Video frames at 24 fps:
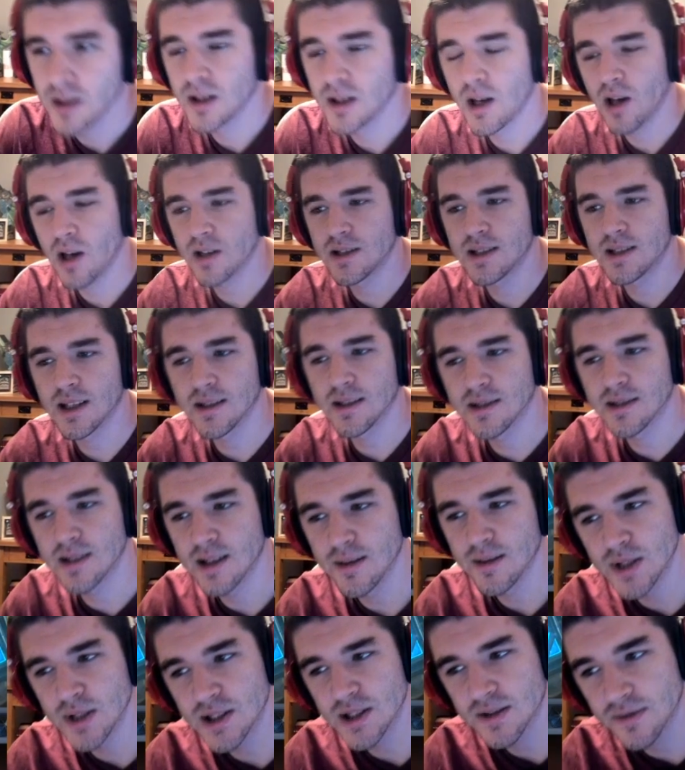Cut a Sense
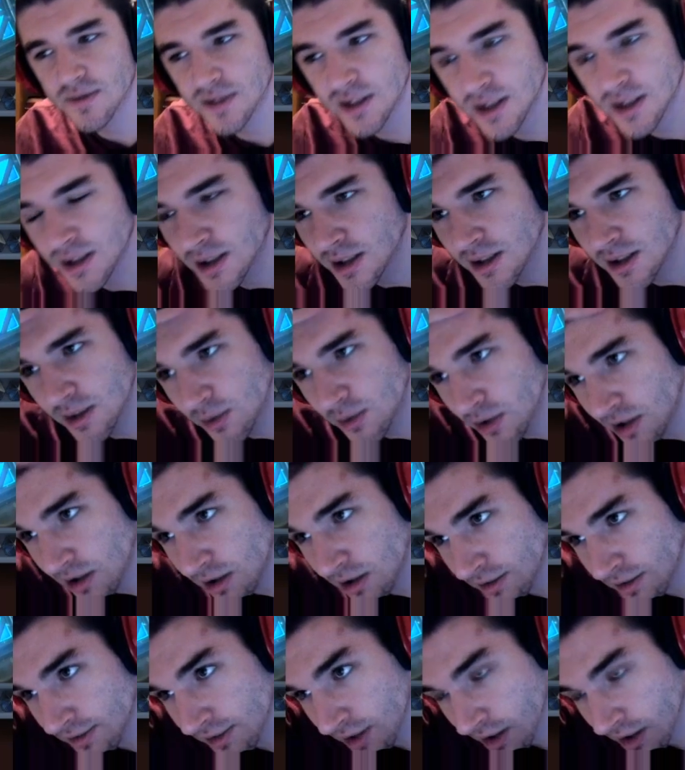Demons for a lower curve